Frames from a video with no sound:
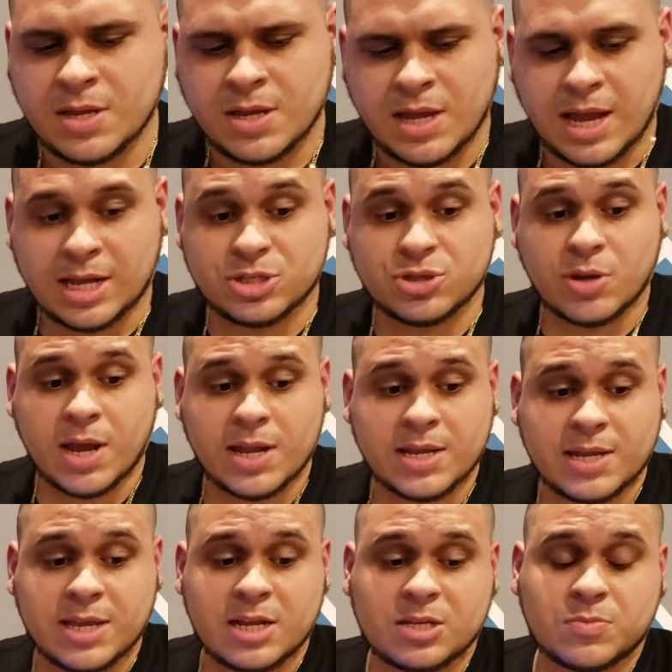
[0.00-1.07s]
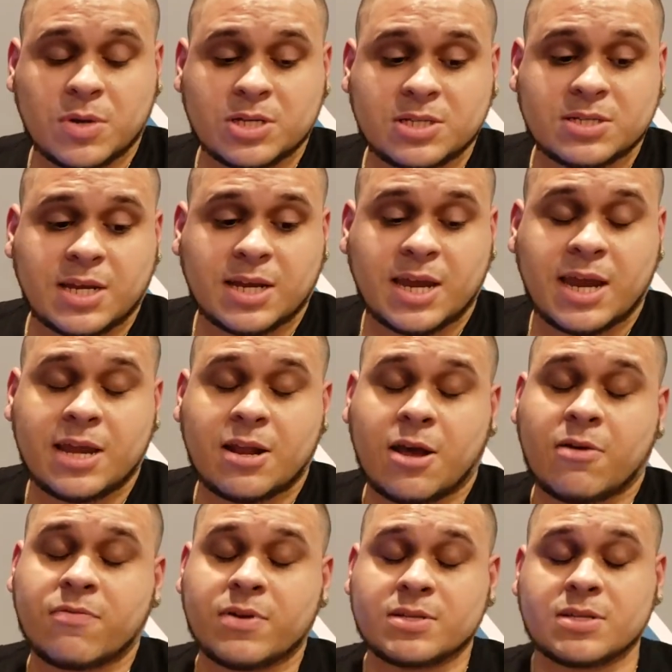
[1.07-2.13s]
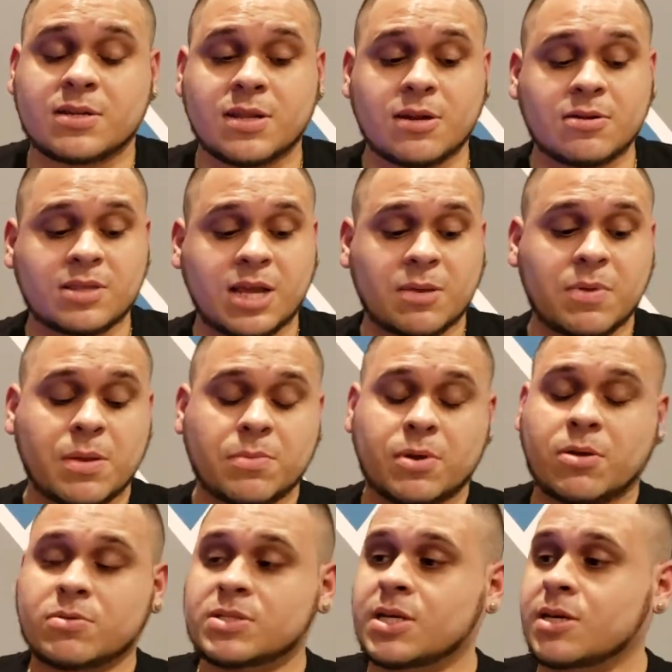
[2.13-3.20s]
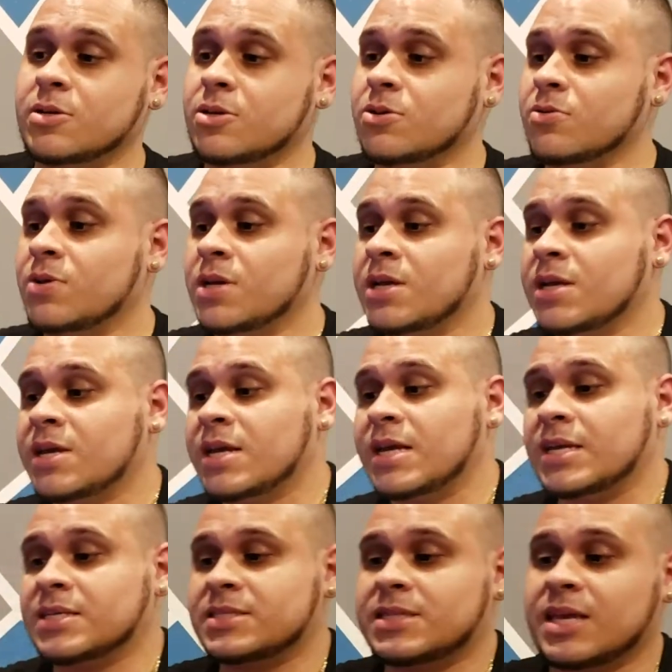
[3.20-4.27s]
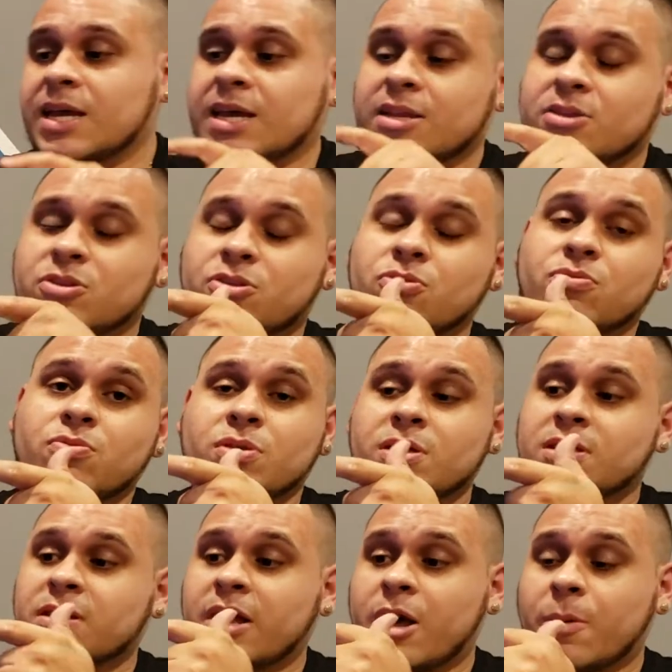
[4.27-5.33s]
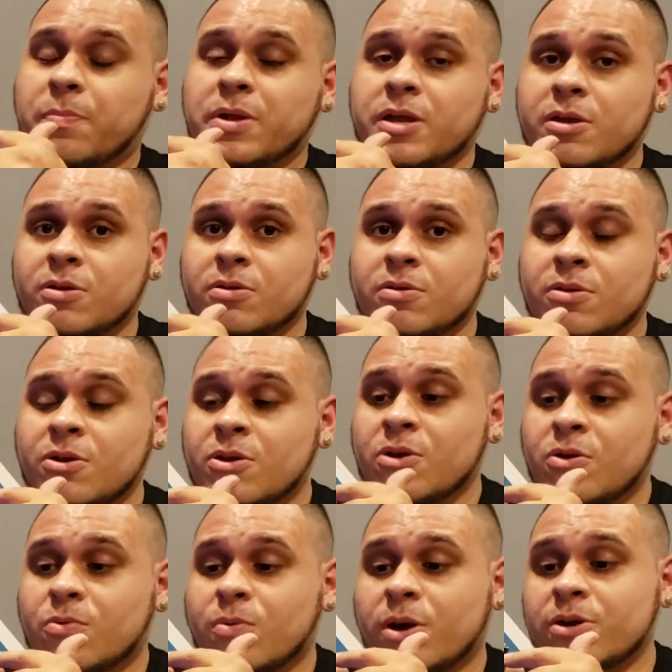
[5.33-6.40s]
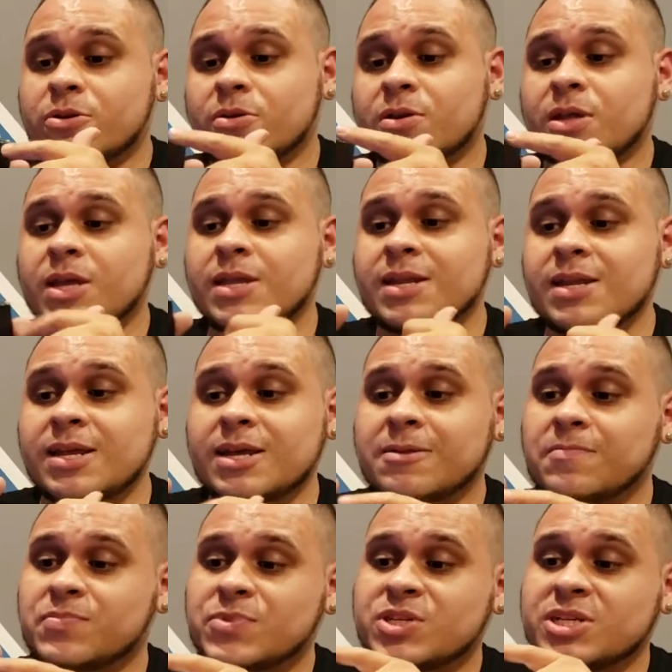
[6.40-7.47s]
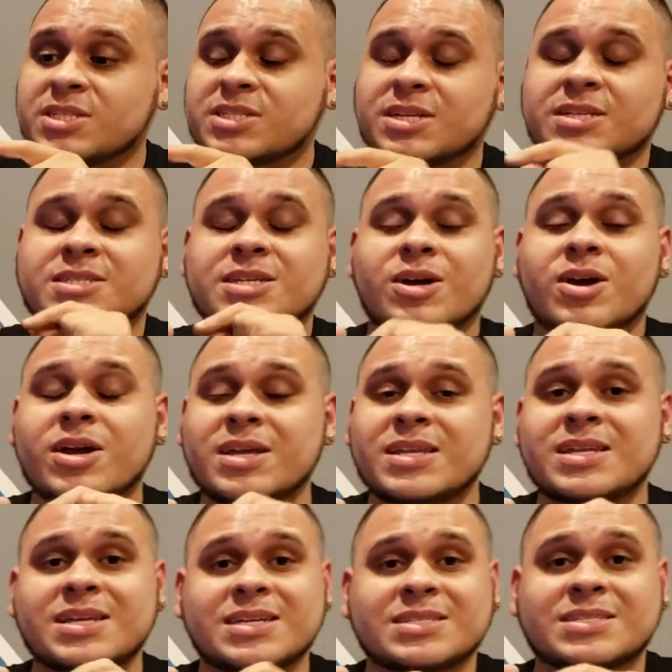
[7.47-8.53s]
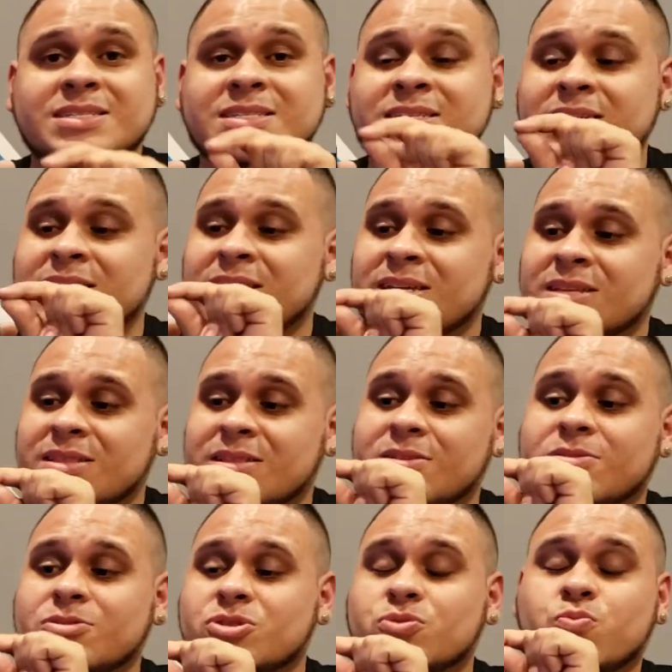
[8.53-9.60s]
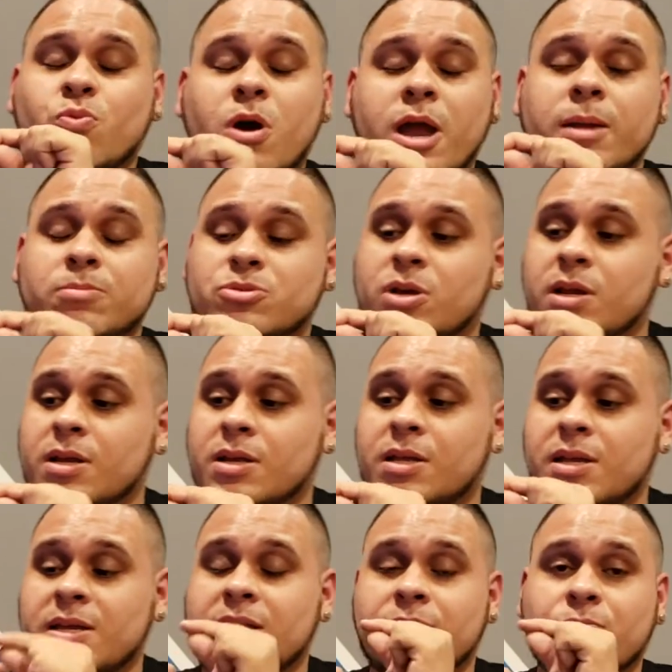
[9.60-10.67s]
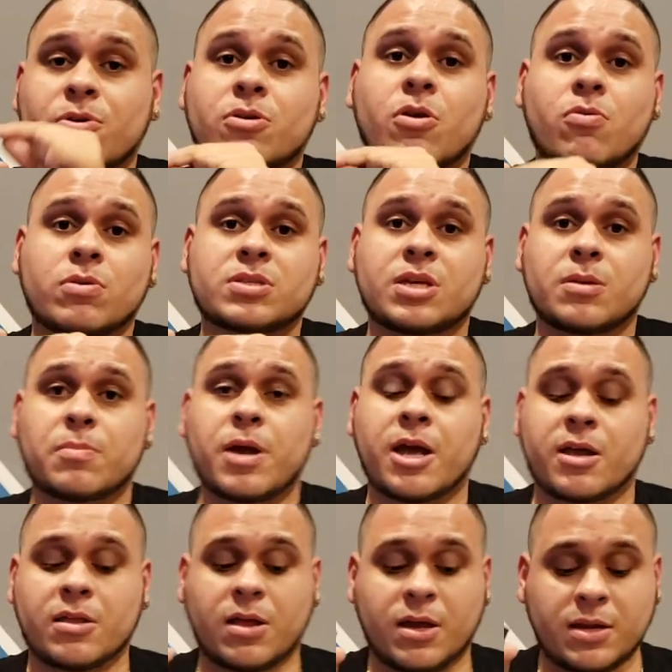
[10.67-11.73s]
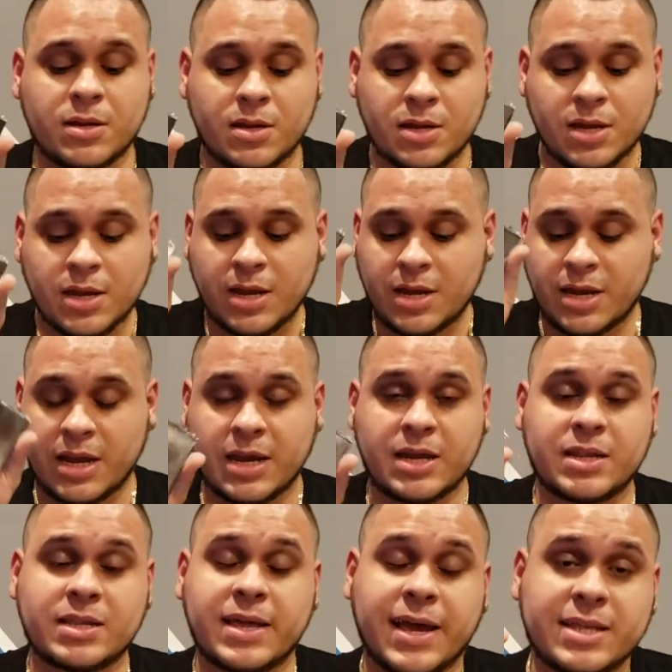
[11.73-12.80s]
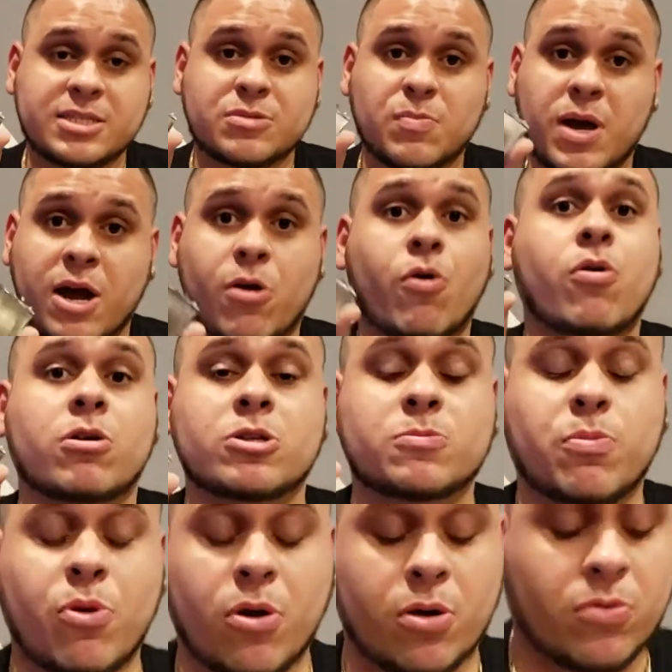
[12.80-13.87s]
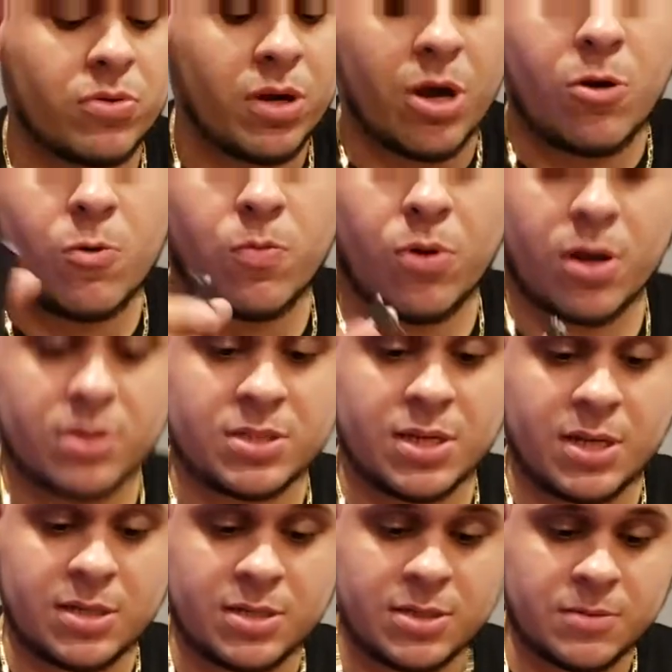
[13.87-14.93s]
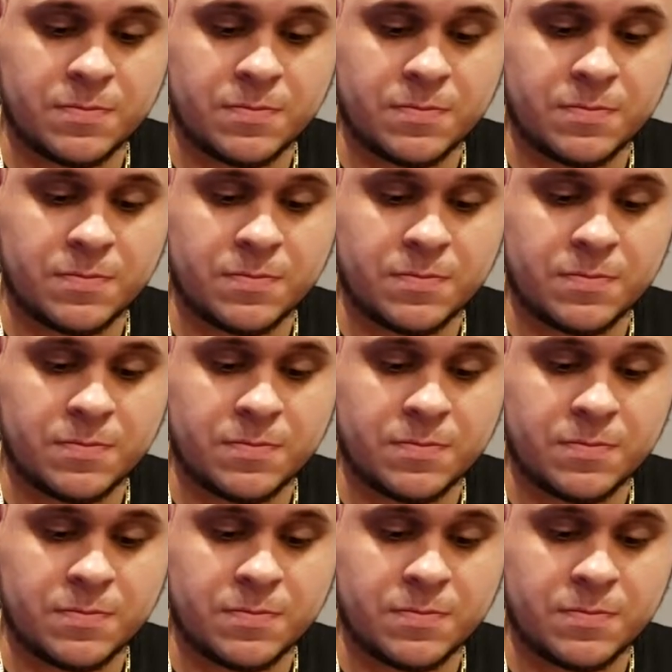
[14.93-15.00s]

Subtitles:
I try to get as much as I can off, because another thing people don't tell you is that you, up here, while you're cleaning it, just the tiniest little swipe trying to clean it will go into the backlight. And that's my hardest part of the whole process.